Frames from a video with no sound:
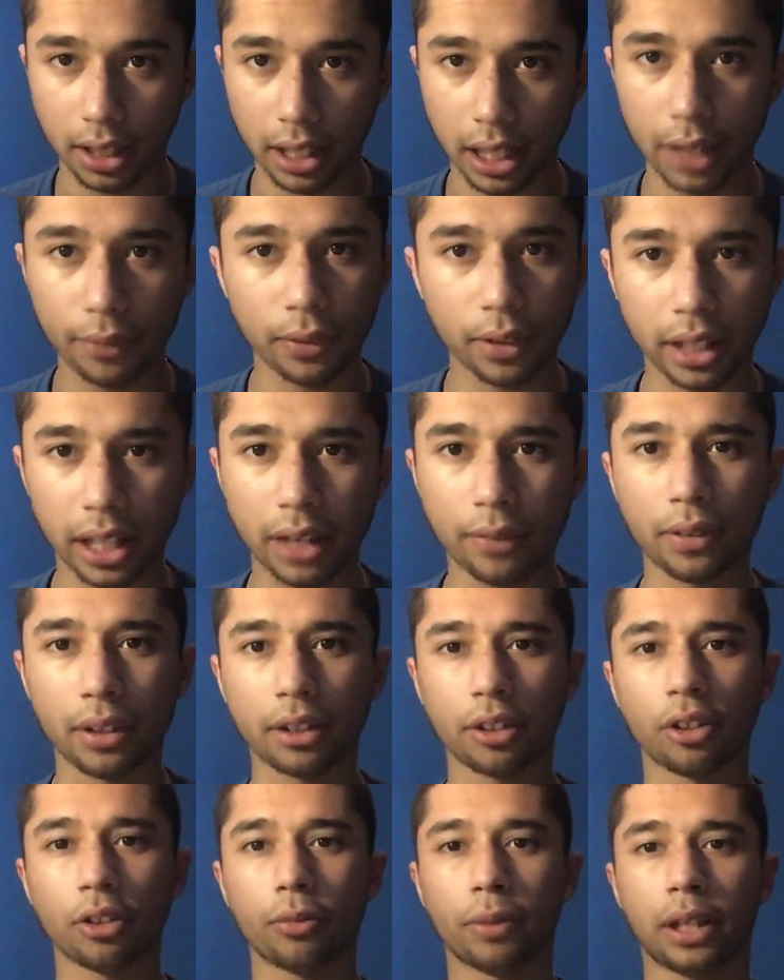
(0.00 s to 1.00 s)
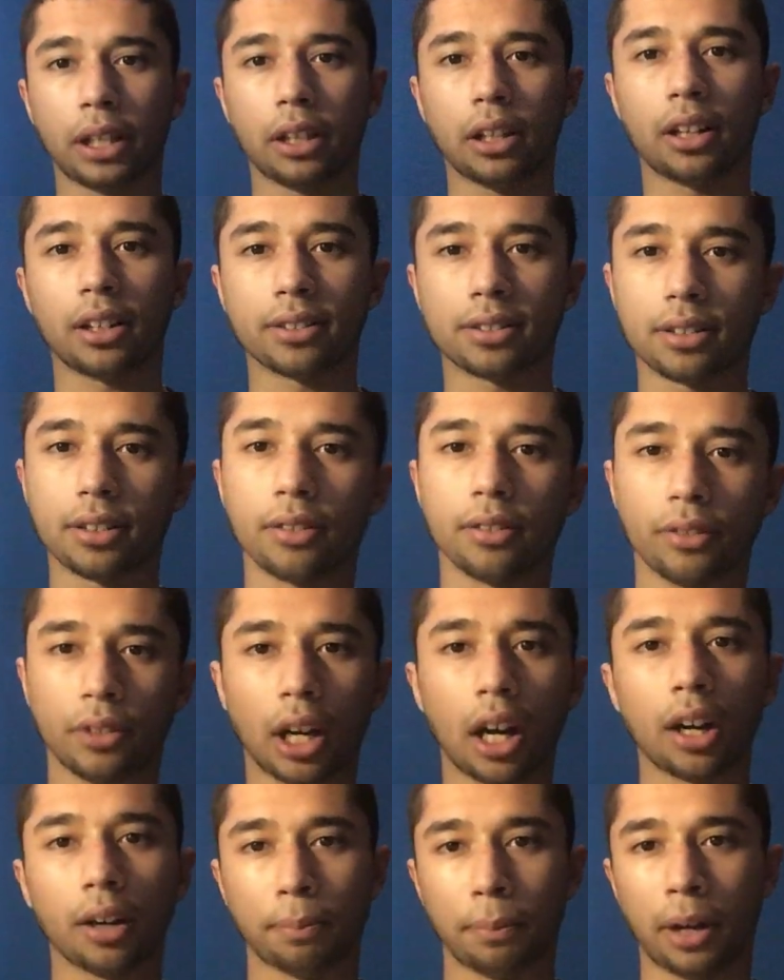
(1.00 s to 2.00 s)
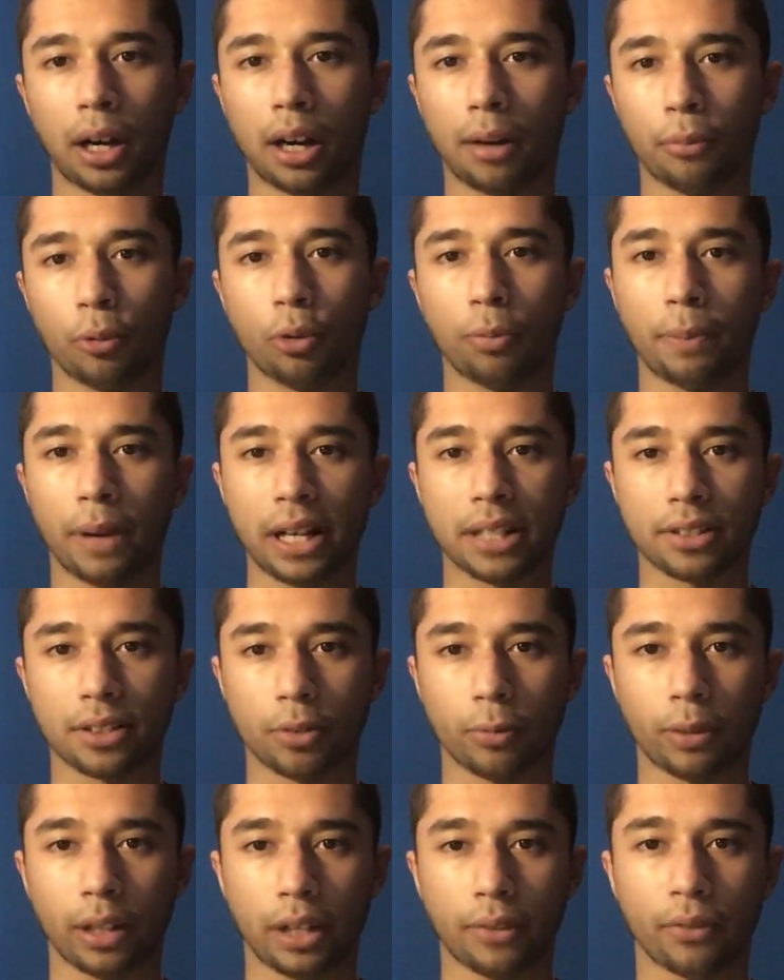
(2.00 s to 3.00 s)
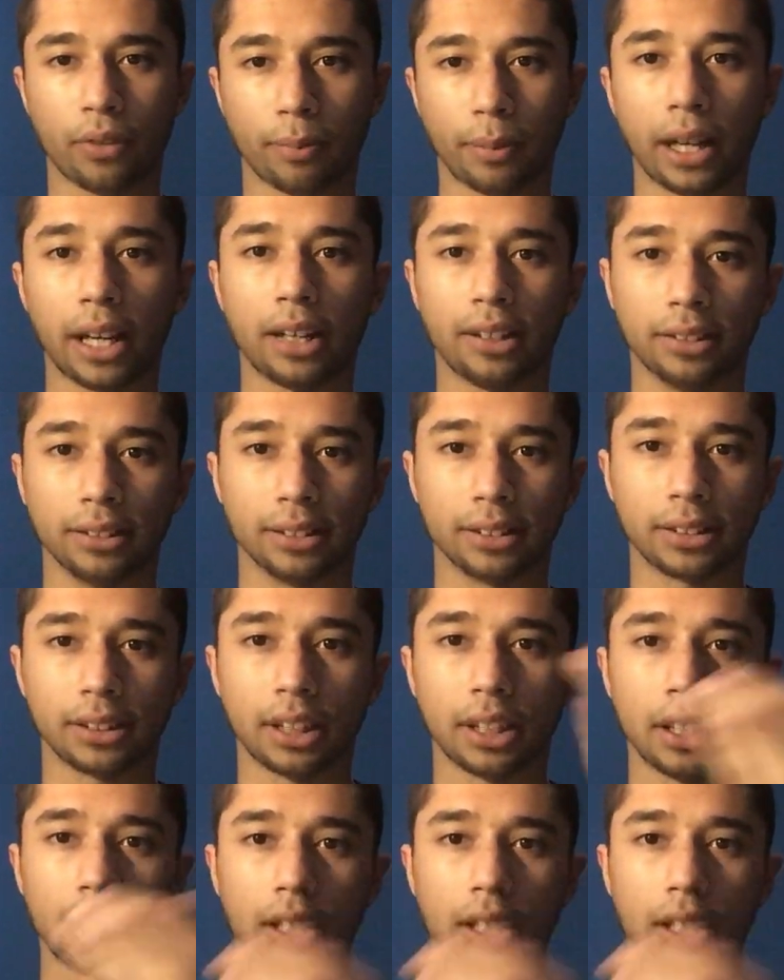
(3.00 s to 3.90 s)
Even though we lost Dog Bomb, who passed away from L's.